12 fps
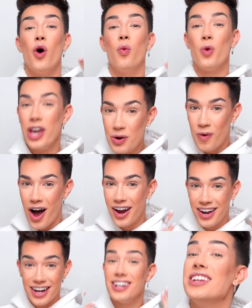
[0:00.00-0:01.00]
we
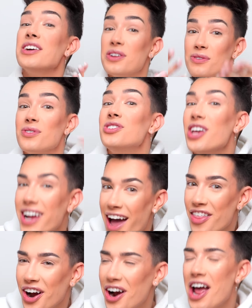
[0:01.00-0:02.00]
won
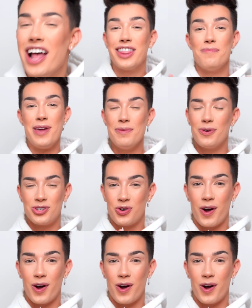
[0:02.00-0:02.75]
together the People's